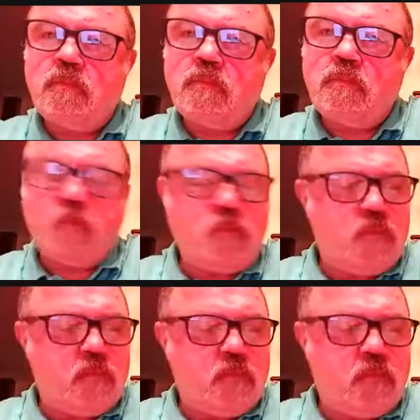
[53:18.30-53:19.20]

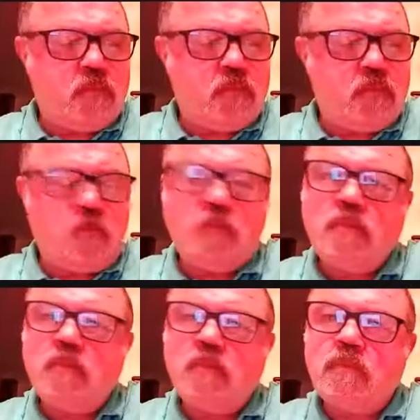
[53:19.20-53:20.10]

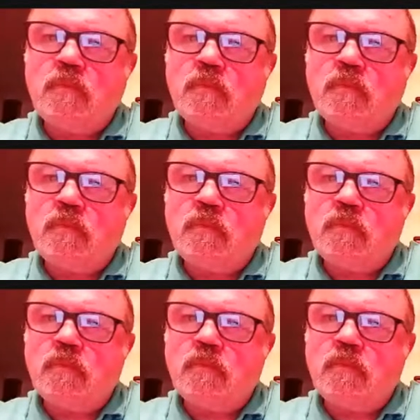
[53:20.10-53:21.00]

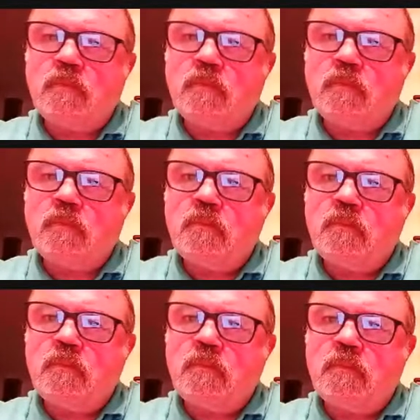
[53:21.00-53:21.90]

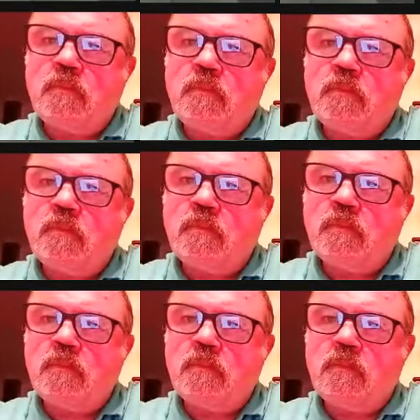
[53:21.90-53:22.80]

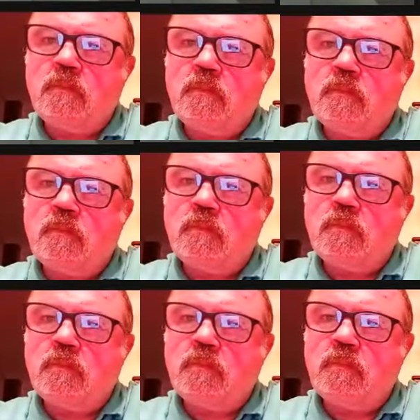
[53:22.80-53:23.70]

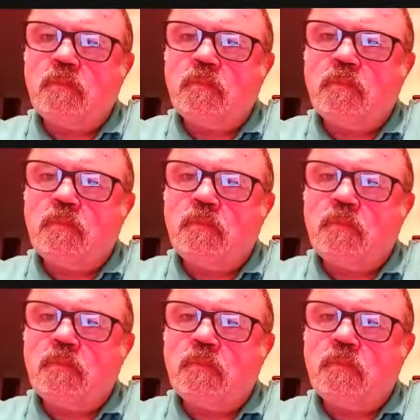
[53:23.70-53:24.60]

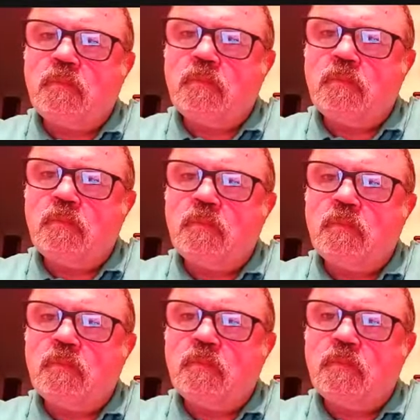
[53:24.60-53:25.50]
This person isn't speaking.